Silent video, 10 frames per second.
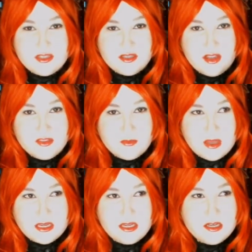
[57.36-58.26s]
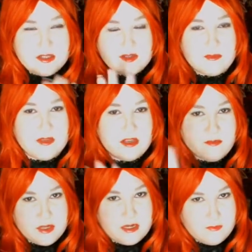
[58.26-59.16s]
on the monitor, so I'm going to
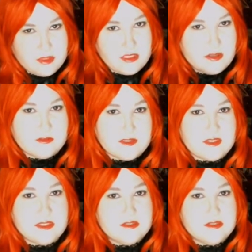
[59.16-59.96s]
put it really close to the